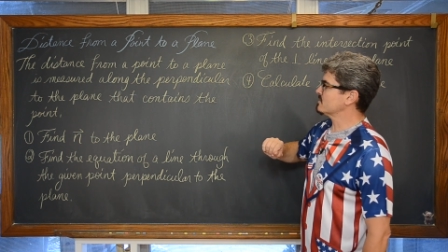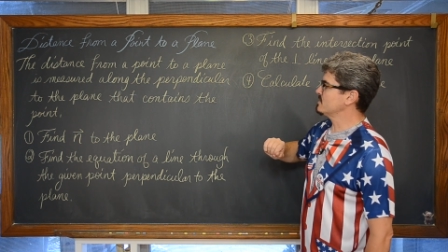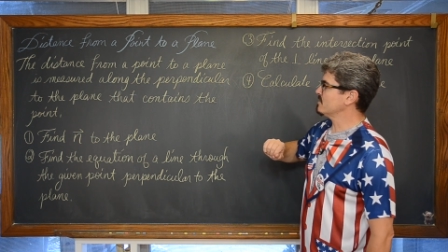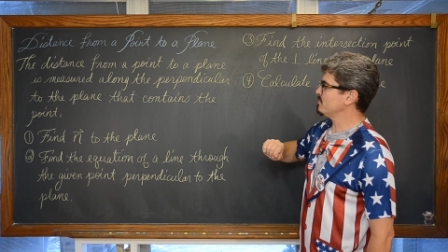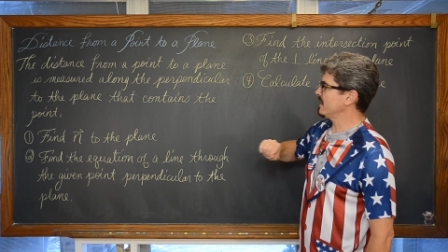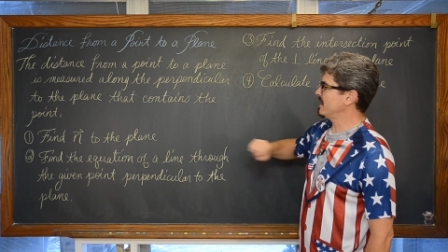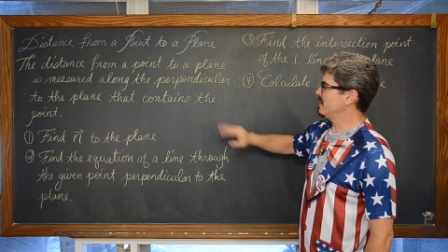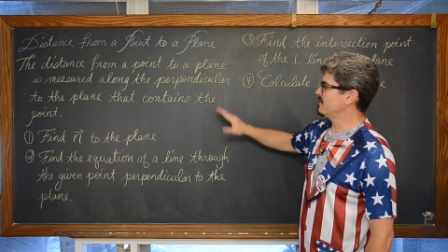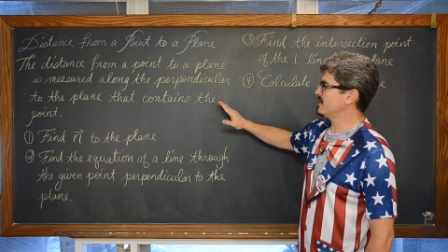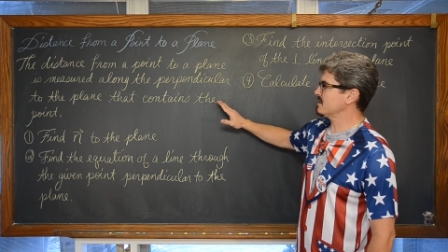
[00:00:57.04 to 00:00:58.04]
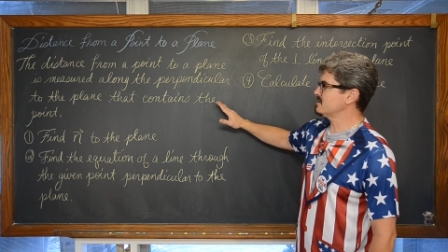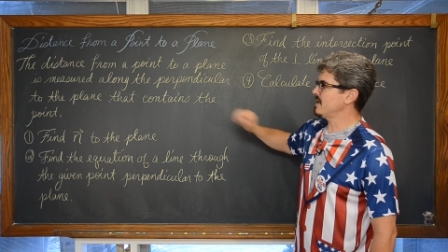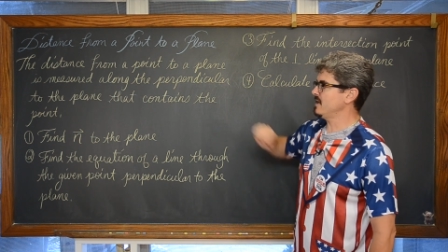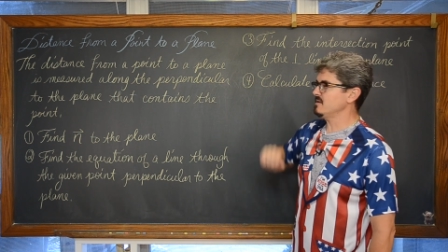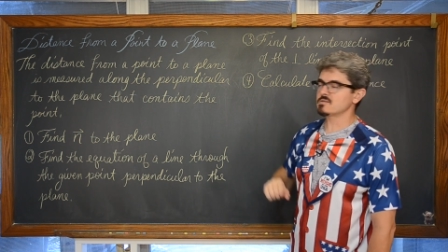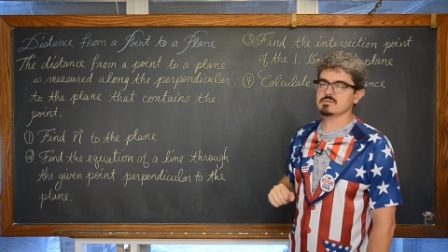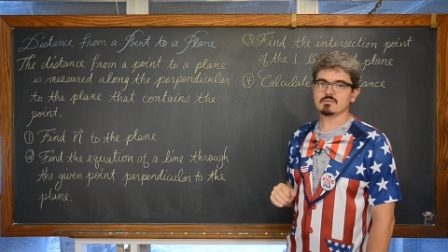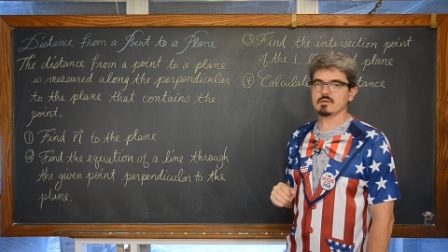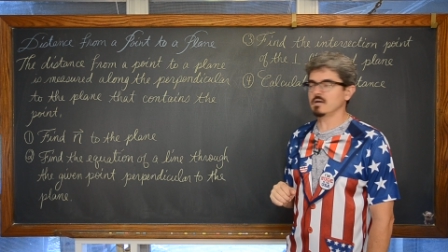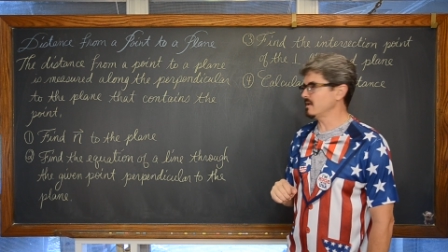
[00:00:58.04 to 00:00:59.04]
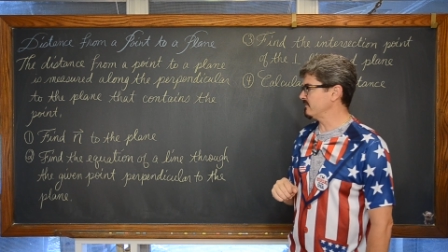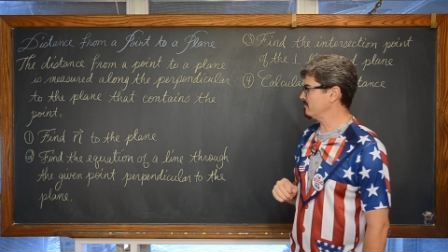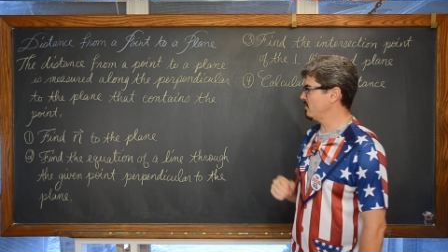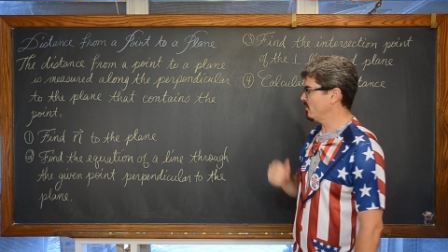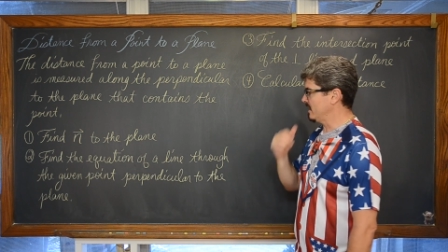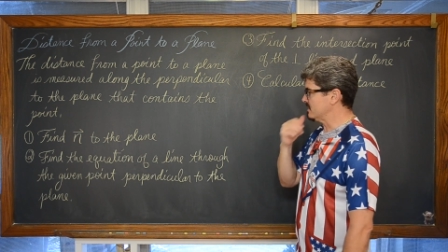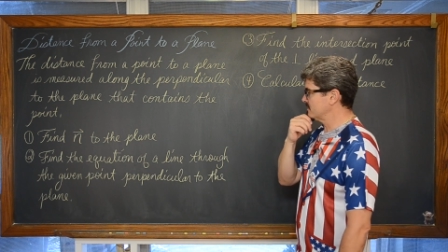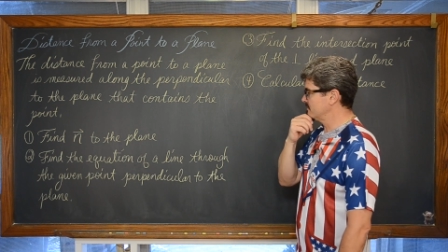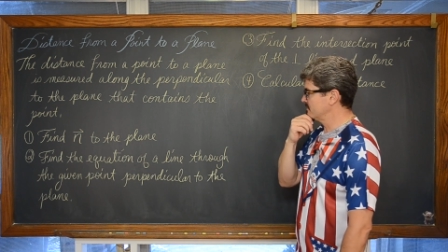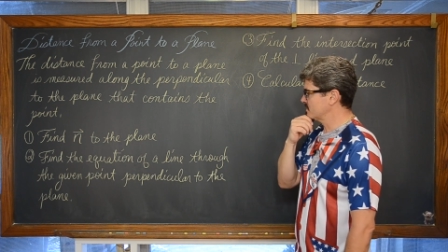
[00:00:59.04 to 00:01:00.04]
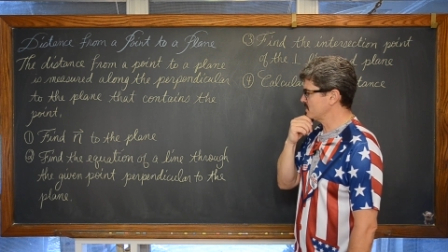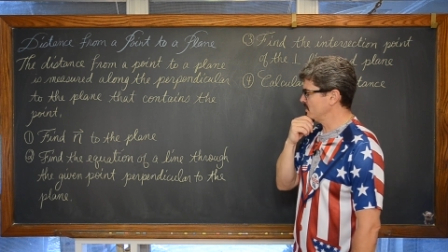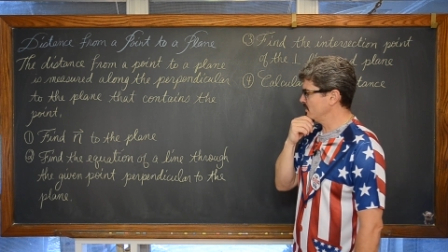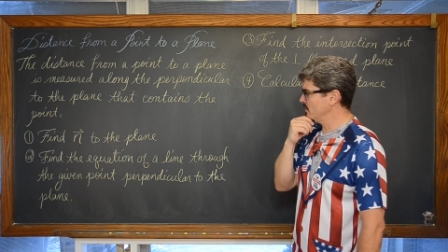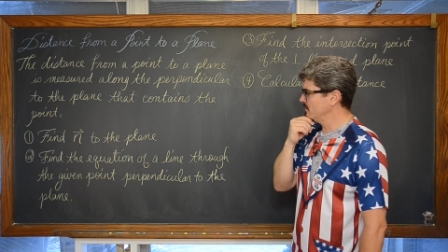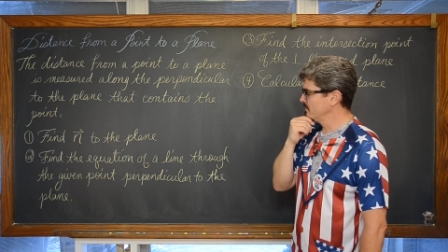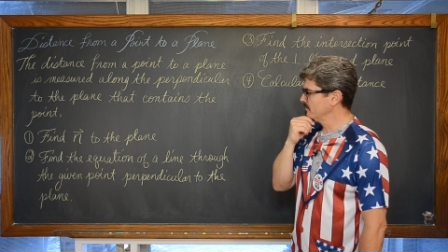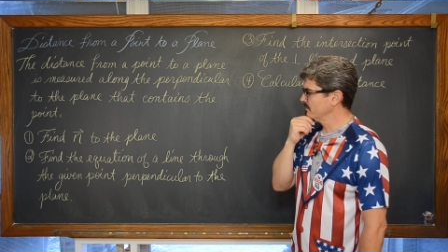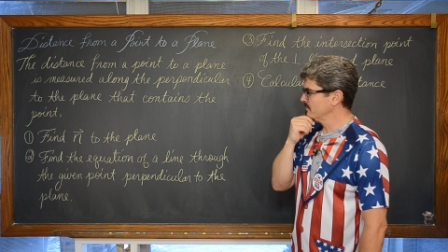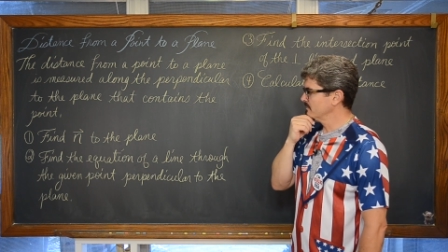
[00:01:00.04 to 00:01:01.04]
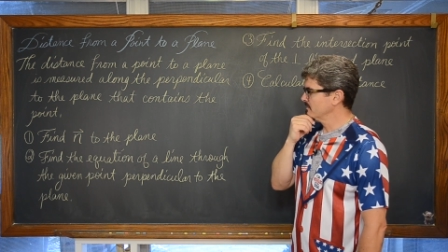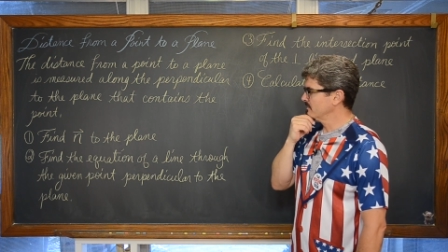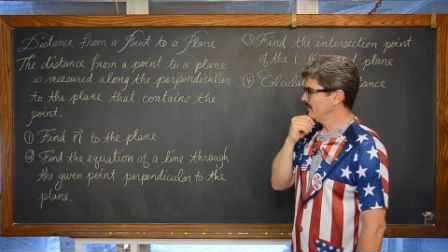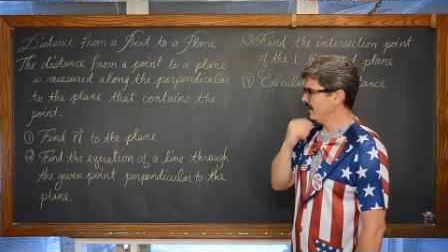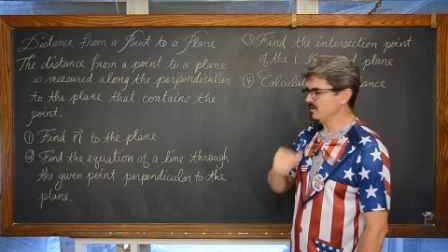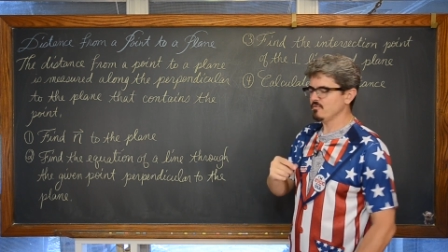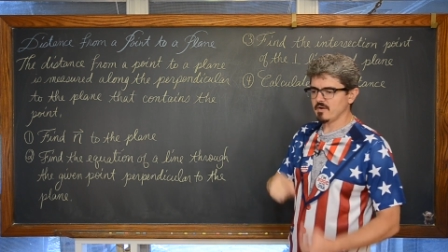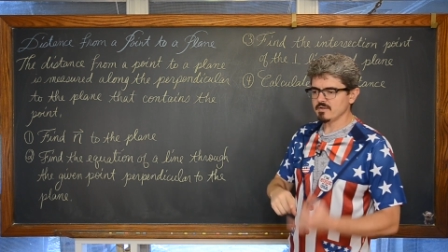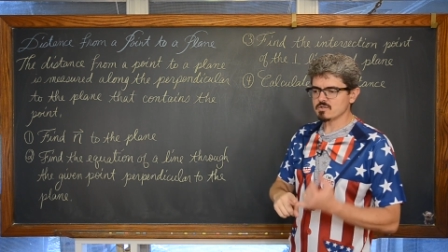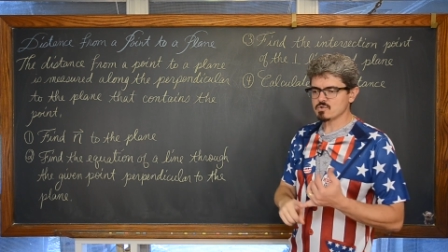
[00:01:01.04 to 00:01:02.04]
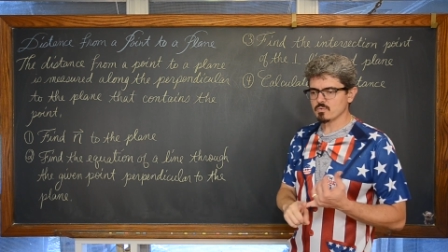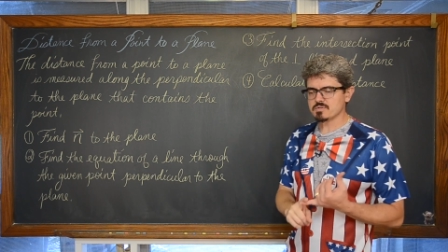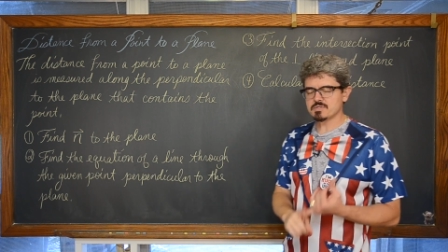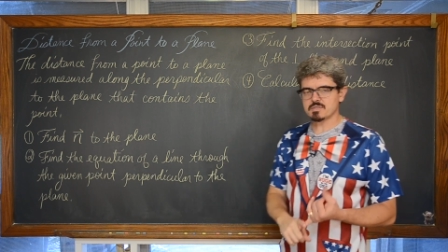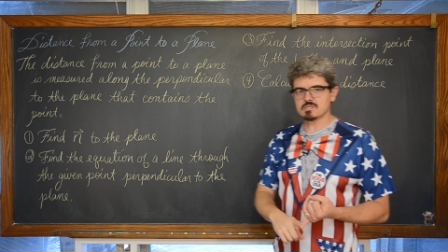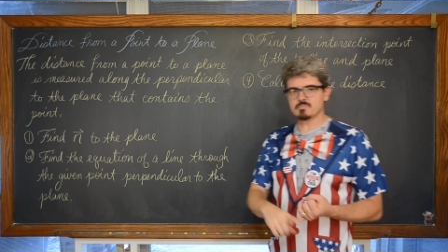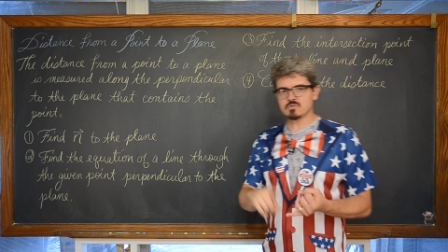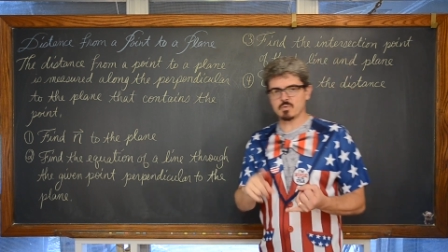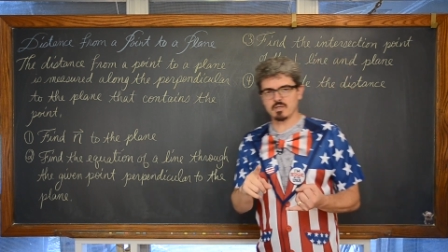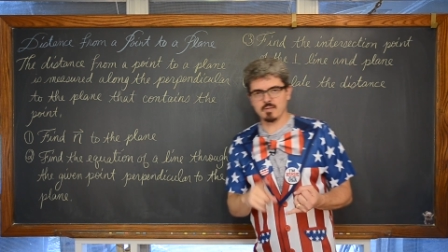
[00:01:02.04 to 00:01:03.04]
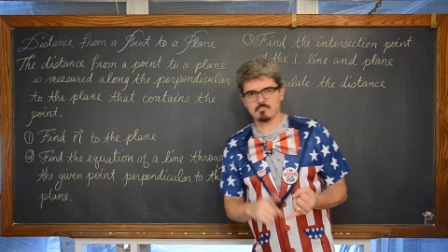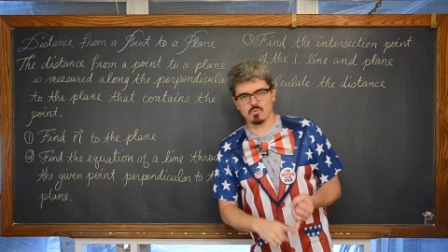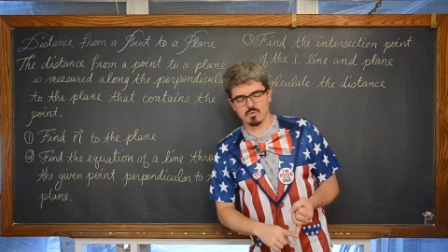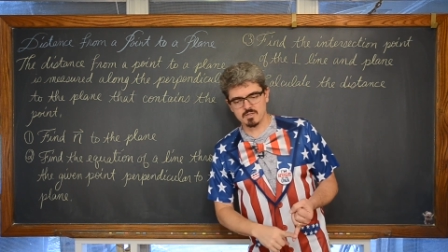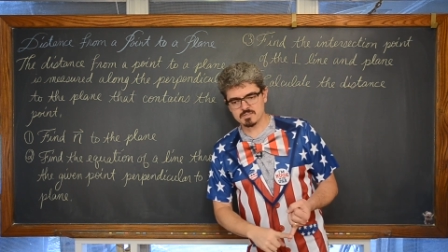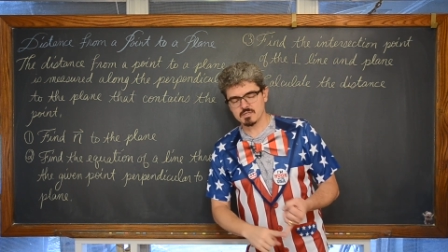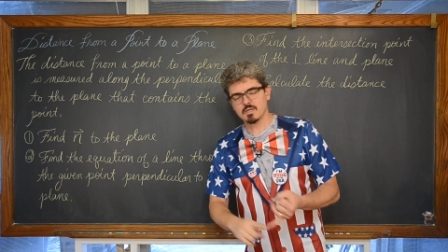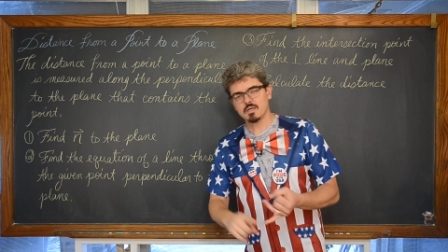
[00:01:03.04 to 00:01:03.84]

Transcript: to the plane that contains a given point. So how do you find the shortest distance between a point